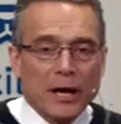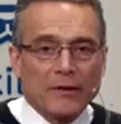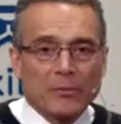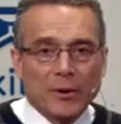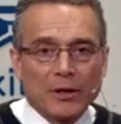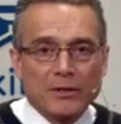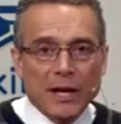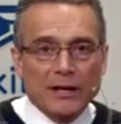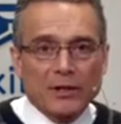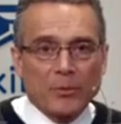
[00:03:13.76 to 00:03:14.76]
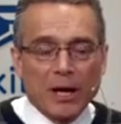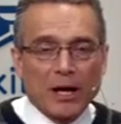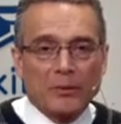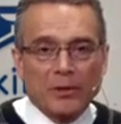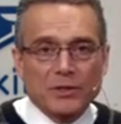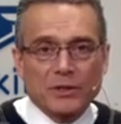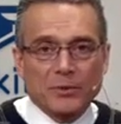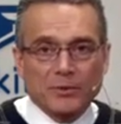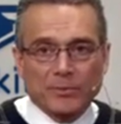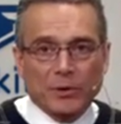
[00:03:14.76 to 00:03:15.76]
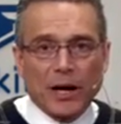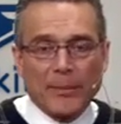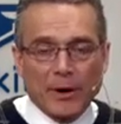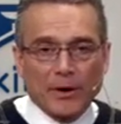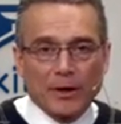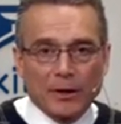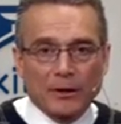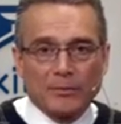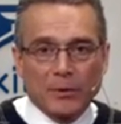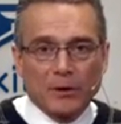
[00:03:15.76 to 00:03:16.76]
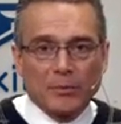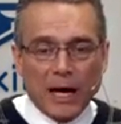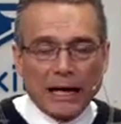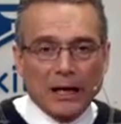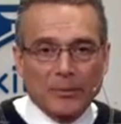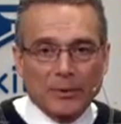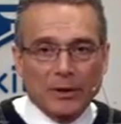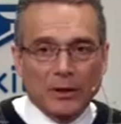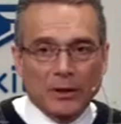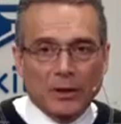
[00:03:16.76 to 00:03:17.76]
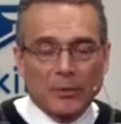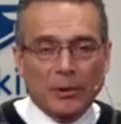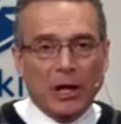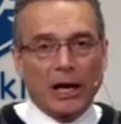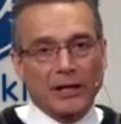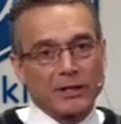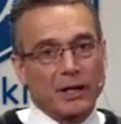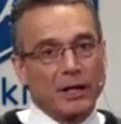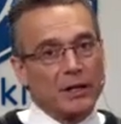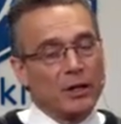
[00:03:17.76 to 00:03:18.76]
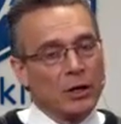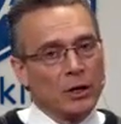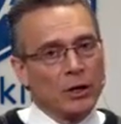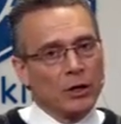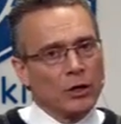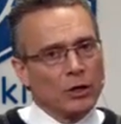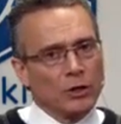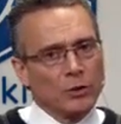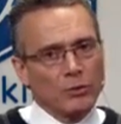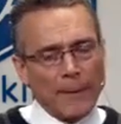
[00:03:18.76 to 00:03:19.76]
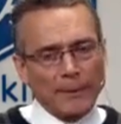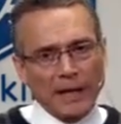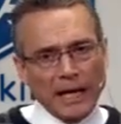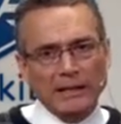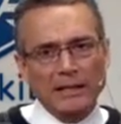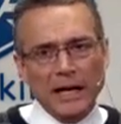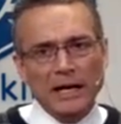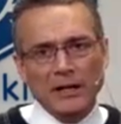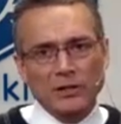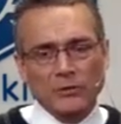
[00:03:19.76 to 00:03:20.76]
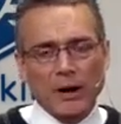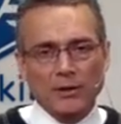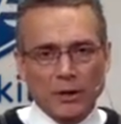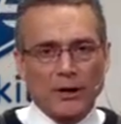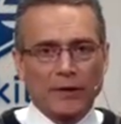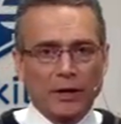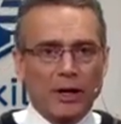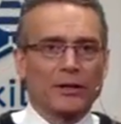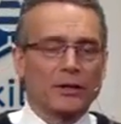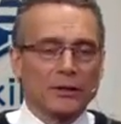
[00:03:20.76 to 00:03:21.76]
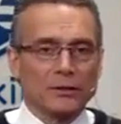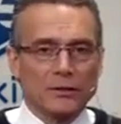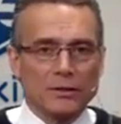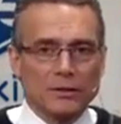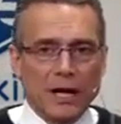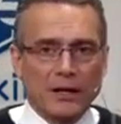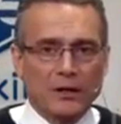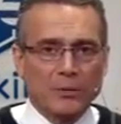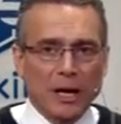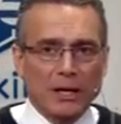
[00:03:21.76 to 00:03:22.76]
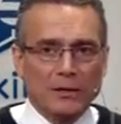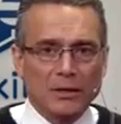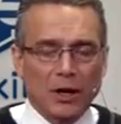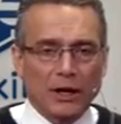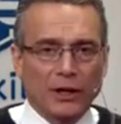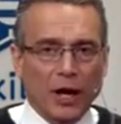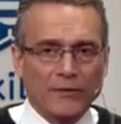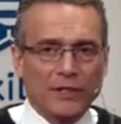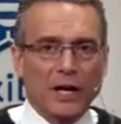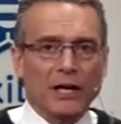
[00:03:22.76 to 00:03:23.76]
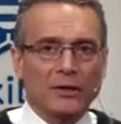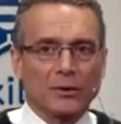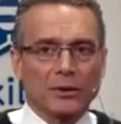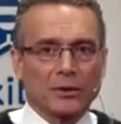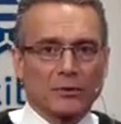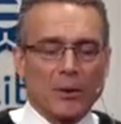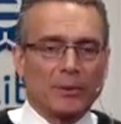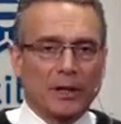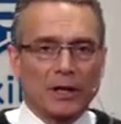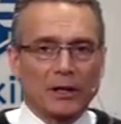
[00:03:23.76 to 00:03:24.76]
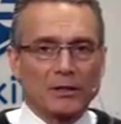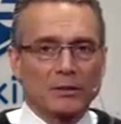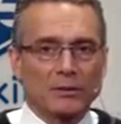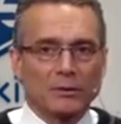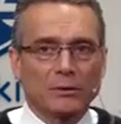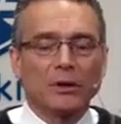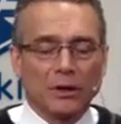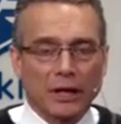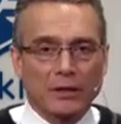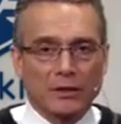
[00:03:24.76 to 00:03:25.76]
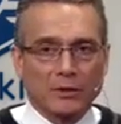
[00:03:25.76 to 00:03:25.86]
have a data domain, which is the primary backup appliance, and then you replicate the data? Do you have another data domain target offsite, or do you replicate it to, okay, you do.